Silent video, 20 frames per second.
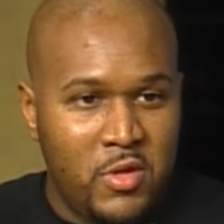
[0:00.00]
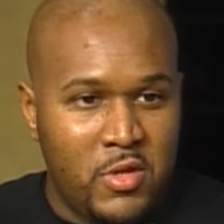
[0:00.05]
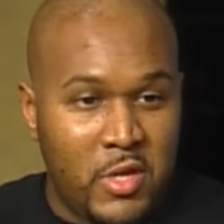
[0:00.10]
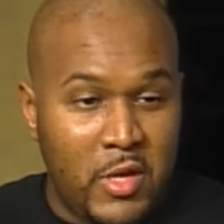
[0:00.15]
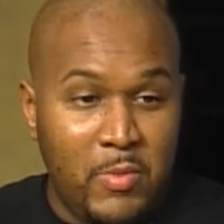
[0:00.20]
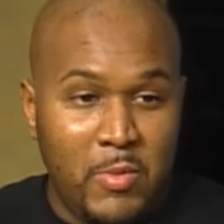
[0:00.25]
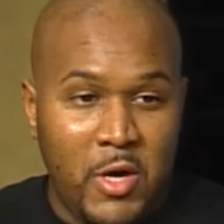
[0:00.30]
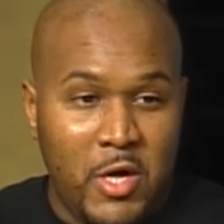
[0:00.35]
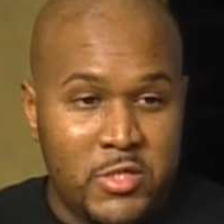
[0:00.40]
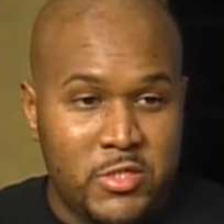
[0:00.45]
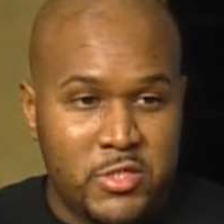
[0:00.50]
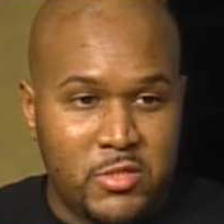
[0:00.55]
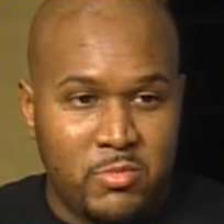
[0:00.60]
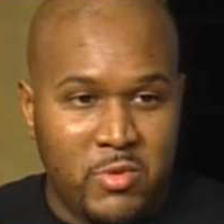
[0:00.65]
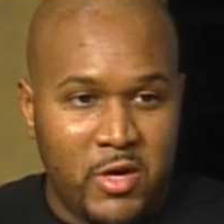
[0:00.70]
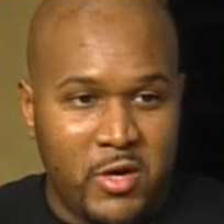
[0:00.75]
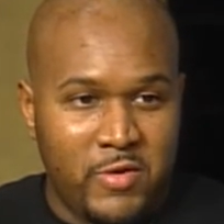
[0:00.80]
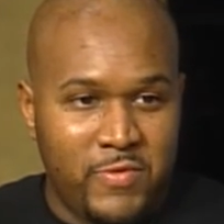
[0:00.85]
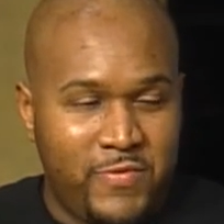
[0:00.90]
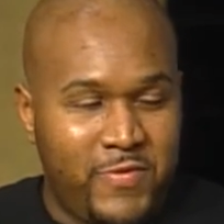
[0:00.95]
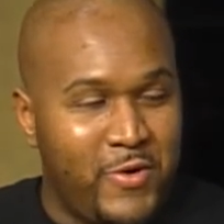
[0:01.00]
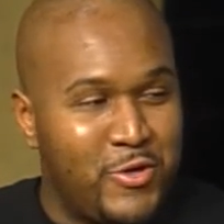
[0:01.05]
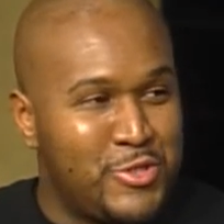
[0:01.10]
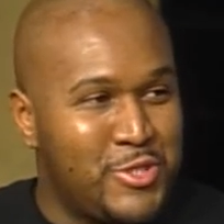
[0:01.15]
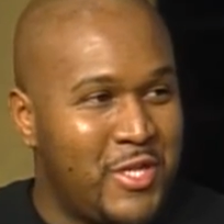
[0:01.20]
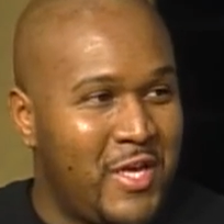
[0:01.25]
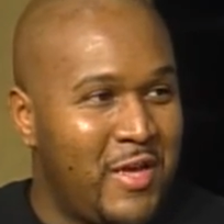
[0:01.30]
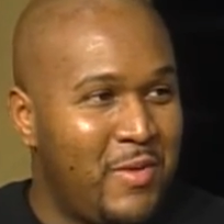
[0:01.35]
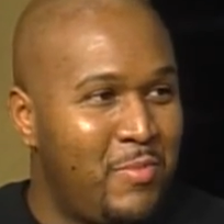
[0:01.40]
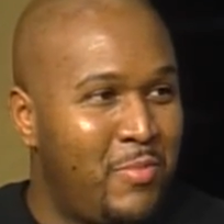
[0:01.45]
Neimaj is my
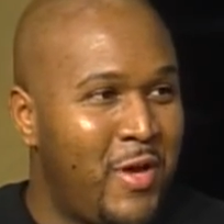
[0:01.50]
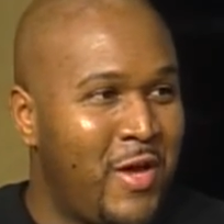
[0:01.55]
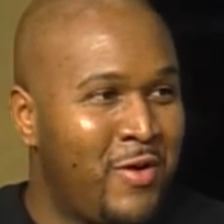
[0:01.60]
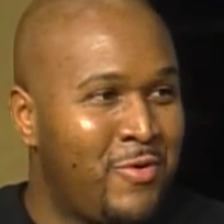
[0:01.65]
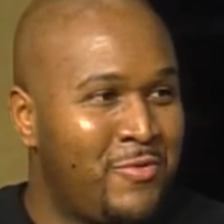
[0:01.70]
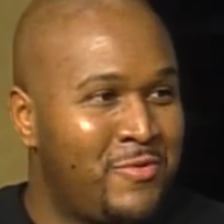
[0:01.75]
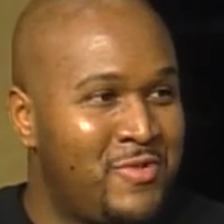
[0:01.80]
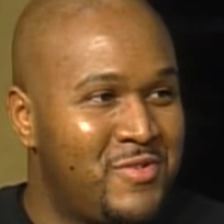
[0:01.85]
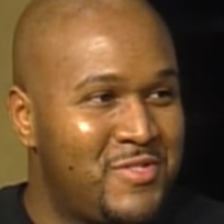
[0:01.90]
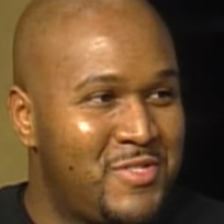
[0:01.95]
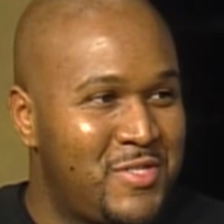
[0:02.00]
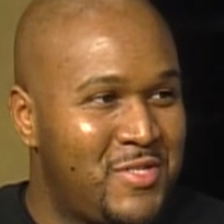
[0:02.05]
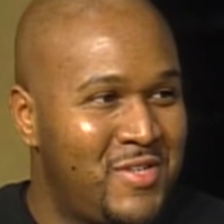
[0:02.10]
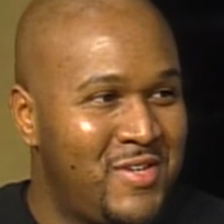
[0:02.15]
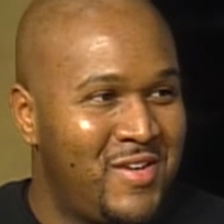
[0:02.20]
first name backwards.